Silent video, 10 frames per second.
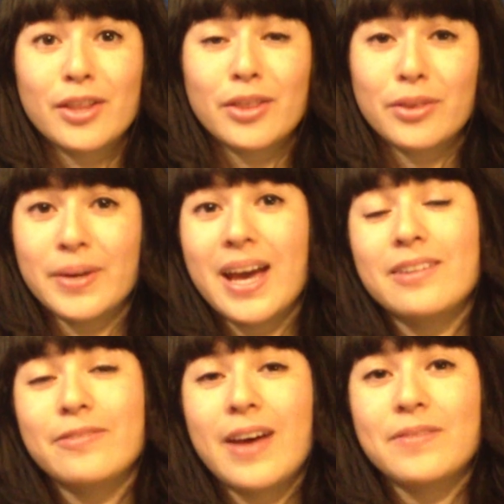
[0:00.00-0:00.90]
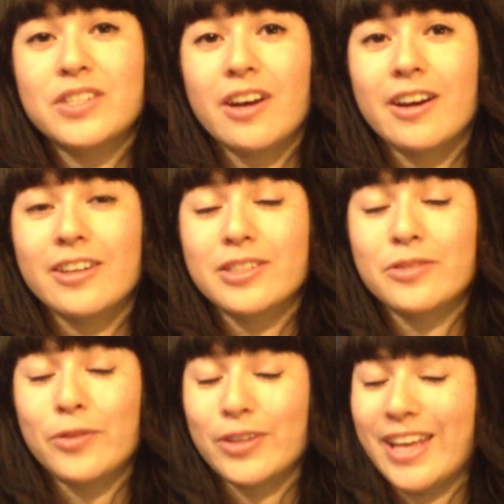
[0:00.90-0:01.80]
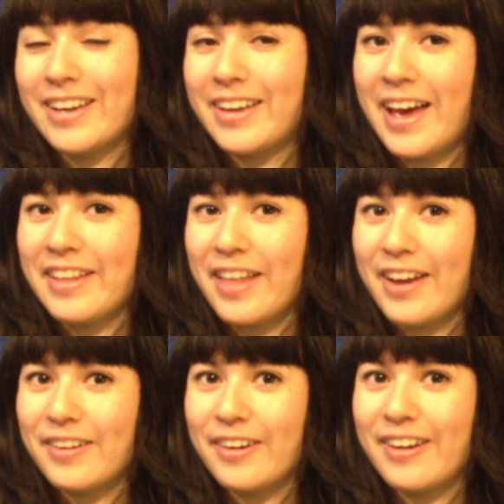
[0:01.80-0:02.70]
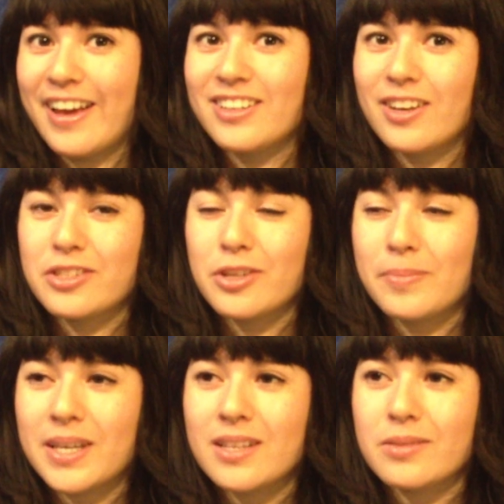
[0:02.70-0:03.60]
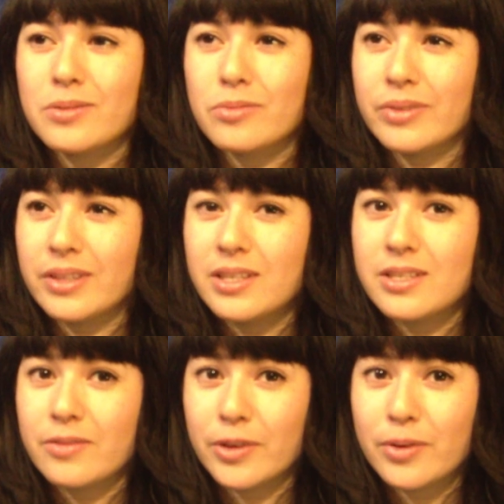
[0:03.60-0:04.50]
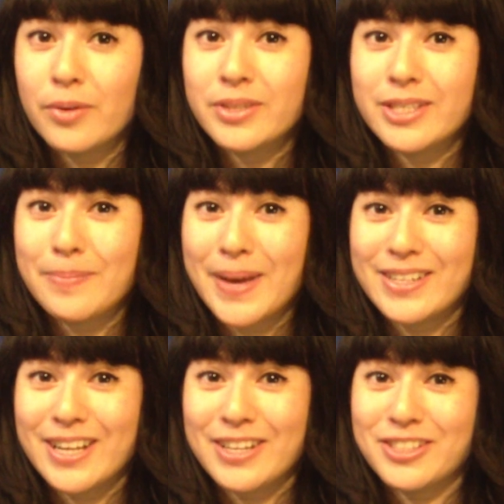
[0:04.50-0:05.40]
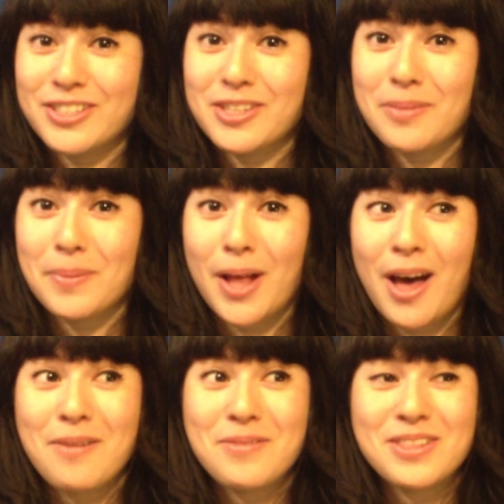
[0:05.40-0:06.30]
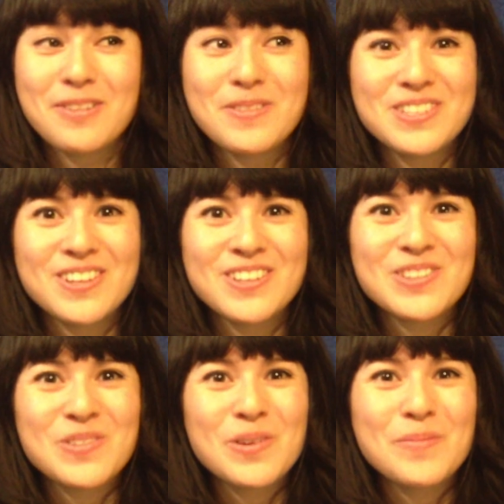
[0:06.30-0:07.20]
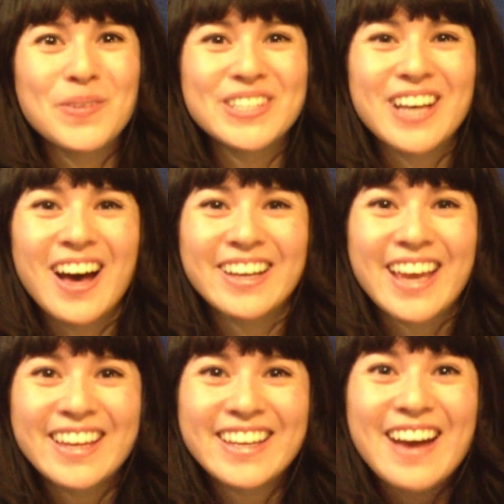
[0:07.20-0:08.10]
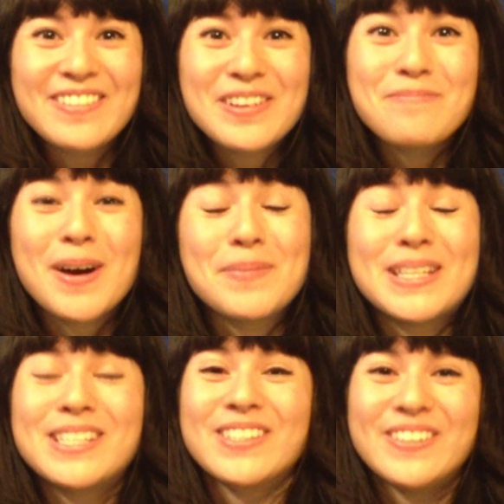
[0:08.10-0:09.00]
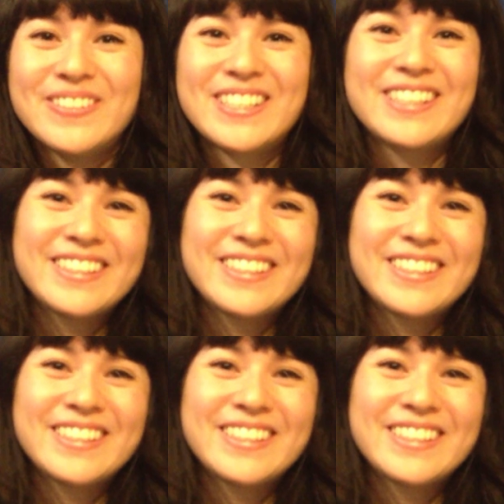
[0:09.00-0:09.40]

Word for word: 3 out of 5 stars for that guy liner, and also because it was really difficult to pay attention to the plot when there was an adorable dog hanging out in a Muppet suit.